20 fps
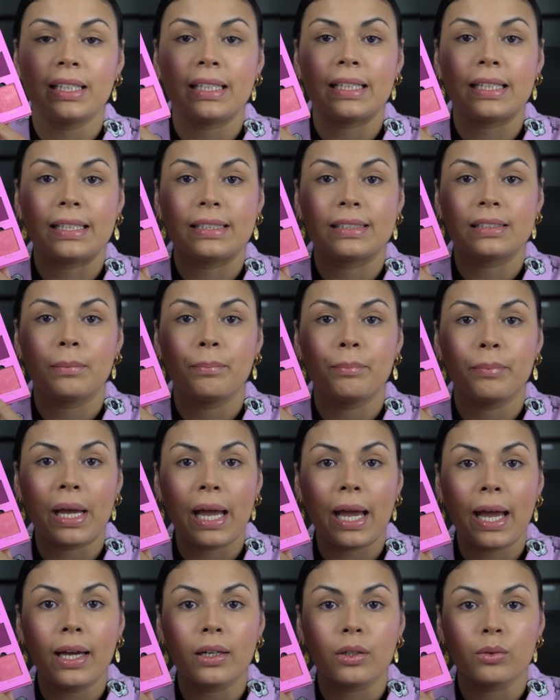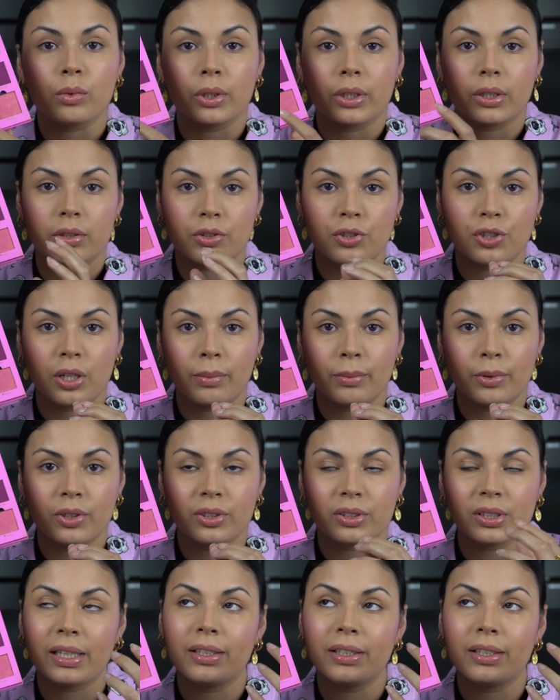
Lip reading: It is a matte with shimmers.